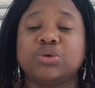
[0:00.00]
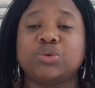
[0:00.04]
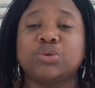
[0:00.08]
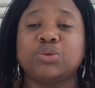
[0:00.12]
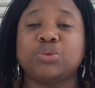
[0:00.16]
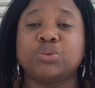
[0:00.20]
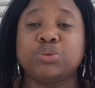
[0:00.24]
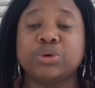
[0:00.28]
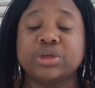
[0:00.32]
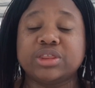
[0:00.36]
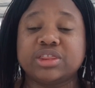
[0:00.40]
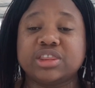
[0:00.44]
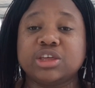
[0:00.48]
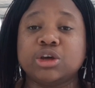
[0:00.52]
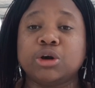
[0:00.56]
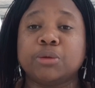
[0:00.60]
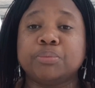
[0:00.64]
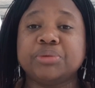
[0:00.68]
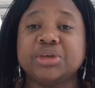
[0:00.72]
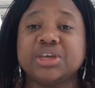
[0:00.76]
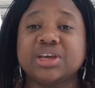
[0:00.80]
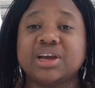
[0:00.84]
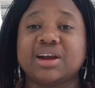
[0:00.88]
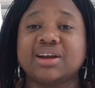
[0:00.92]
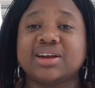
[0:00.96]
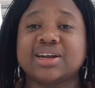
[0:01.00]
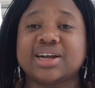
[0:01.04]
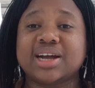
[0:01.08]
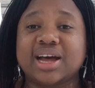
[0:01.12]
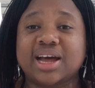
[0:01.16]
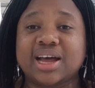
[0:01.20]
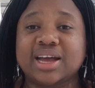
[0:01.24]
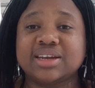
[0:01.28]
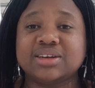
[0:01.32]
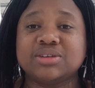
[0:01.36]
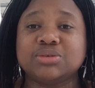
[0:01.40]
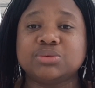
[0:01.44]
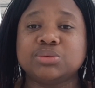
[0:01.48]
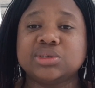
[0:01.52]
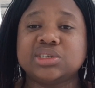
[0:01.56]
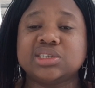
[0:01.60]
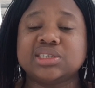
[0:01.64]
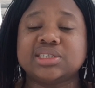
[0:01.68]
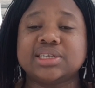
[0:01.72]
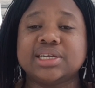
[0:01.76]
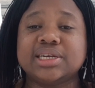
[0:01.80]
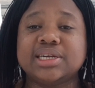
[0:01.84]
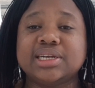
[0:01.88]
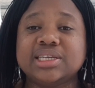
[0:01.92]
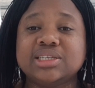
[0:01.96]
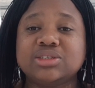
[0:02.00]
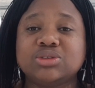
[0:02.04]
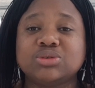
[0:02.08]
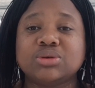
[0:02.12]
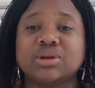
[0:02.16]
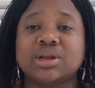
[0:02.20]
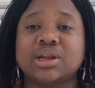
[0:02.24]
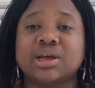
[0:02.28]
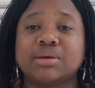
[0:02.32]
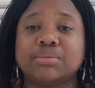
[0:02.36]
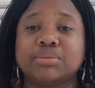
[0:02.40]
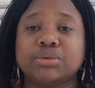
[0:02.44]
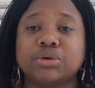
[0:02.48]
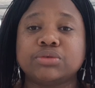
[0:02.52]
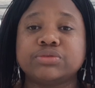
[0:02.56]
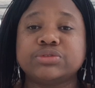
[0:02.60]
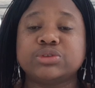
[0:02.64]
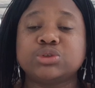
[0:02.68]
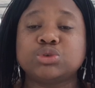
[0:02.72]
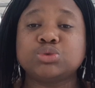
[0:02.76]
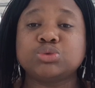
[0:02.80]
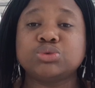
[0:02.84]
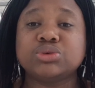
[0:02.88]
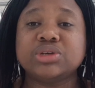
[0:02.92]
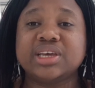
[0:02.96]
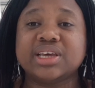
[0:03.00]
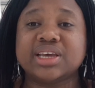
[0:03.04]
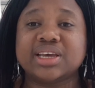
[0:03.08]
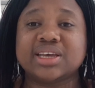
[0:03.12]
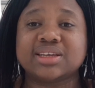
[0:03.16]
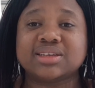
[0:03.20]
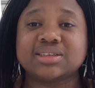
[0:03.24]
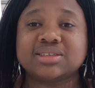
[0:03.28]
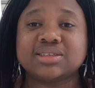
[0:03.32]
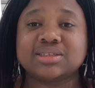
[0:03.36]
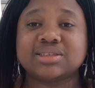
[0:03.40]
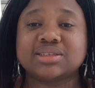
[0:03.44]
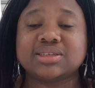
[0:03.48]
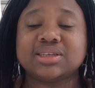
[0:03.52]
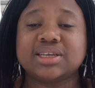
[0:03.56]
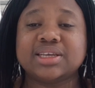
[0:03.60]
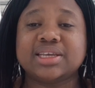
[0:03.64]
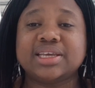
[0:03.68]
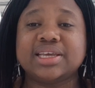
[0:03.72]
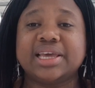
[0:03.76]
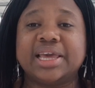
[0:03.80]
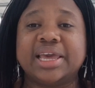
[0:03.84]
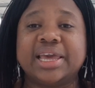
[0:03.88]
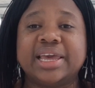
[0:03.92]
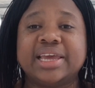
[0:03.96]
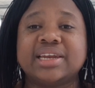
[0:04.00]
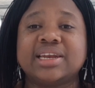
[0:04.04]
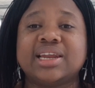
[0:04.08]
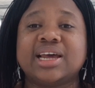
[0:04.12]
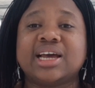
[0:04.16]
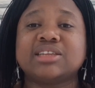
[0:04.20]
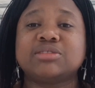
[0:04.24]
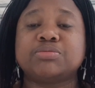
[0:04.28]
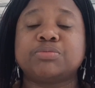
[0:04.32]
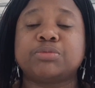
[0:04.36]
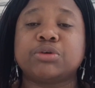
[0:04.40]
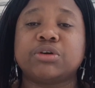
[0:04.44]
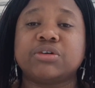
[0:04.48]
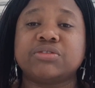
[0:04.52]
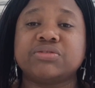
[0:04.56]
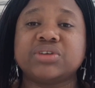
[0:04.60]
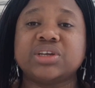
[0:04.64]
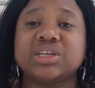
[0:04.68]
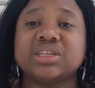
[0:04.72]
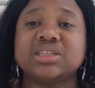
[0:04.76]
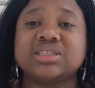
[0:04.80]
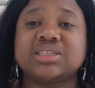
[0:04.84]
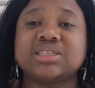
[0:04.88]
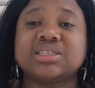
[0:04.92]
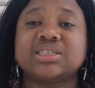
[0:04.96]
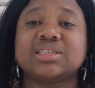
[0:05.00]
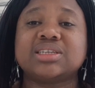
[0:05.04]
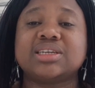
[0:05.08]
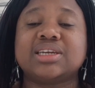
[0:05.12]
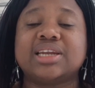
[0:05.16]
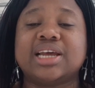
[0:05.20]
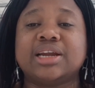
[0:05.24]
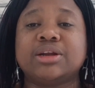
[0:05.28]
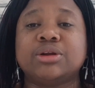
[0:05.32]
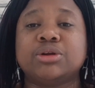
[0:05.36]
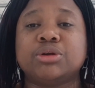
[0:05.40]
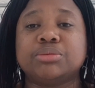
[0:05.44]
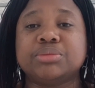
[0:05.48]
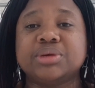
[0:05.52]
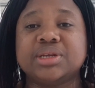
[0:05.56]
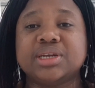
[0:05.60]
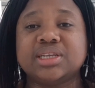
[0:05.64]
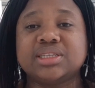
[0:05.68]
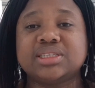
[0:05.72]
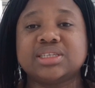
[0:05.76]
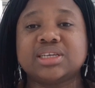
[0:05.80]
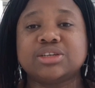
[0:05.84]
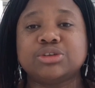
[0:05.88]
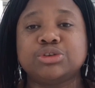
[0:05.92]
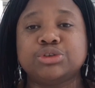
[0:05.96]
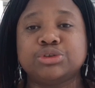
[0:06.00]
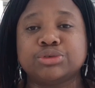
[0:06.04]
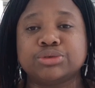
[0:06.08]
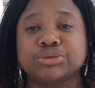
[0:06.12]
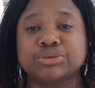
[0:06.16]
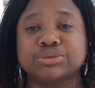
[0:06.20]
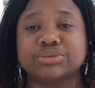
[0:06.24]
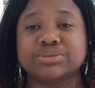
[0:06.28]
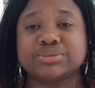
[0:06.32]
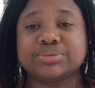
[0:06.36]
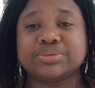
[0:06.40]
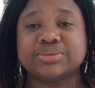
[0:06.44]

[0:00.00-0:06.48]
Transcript: with your PR card, which is a little above 2 years in that province that nominated you.